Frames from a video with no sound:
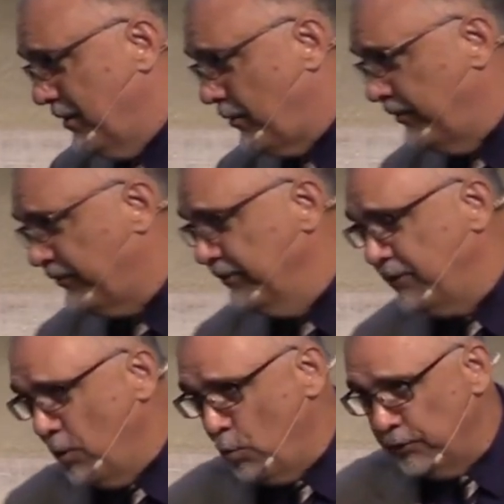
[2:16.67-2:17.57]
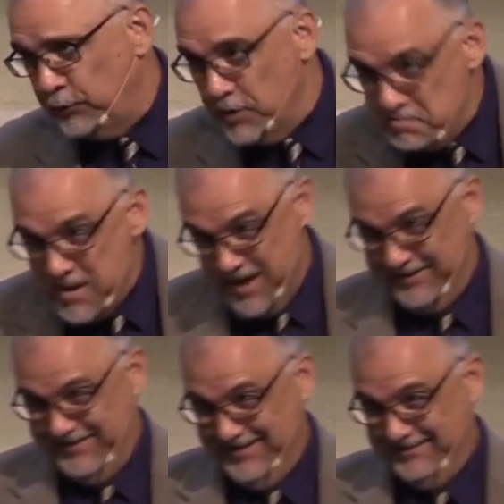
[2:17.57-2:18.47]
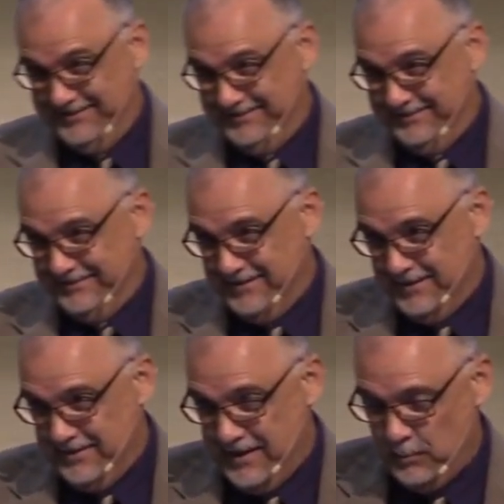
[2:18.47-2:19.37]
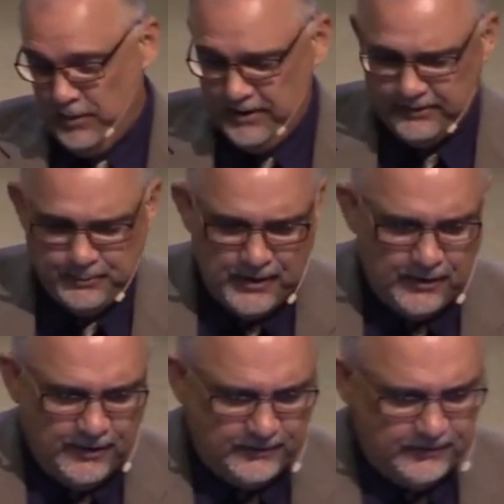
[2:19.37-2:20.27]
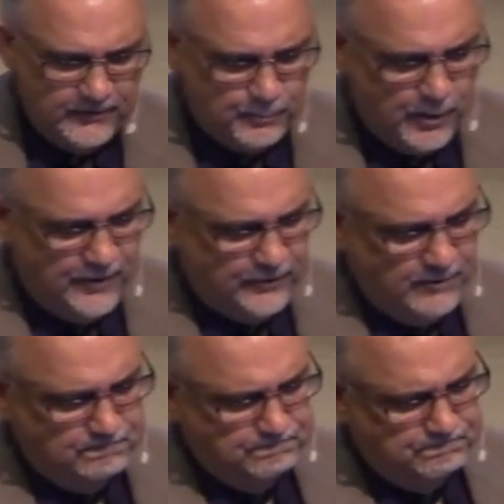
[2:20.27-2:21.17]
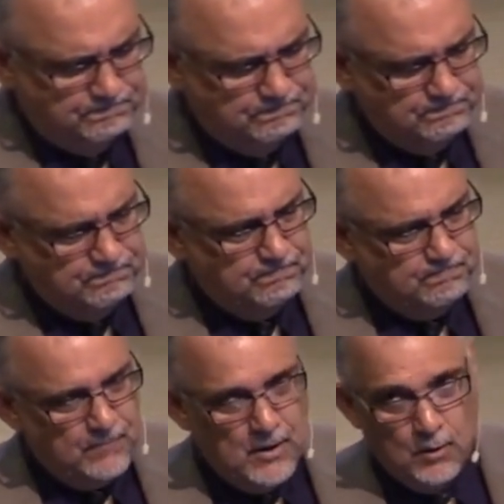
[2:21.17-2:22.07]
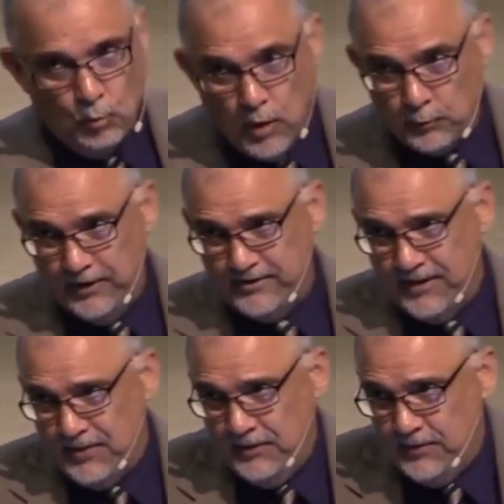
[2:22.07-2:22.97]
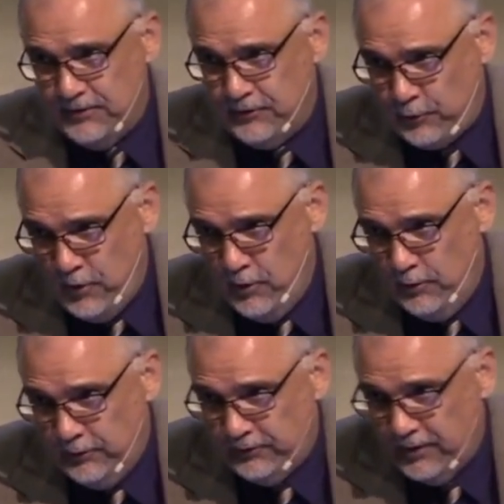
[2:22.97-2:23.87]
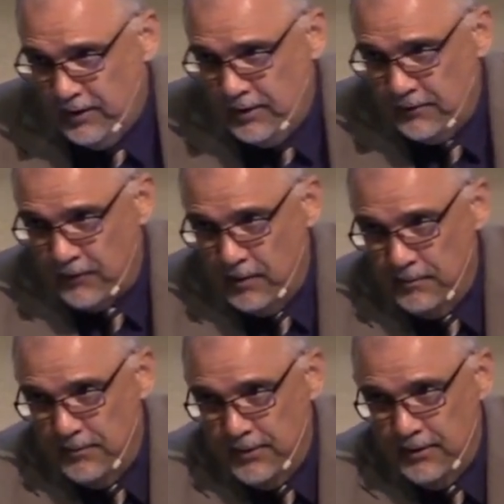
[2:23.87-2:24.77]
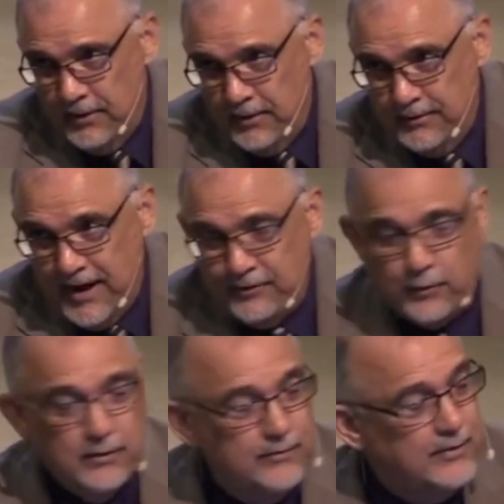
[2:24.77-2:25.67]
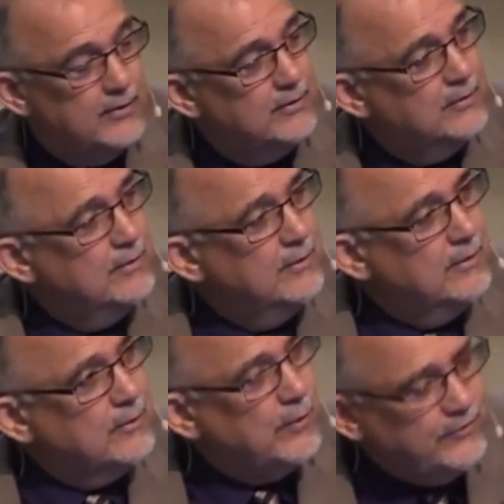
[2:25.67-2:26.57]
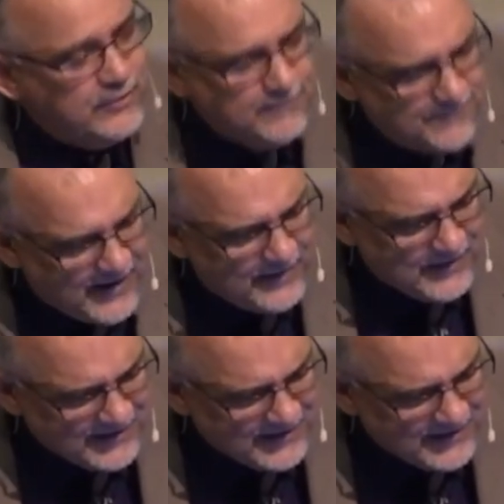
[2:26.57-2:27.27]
Christians don't want to admit that we experience depression. One reason I think this is true is from the nature of the Christian faith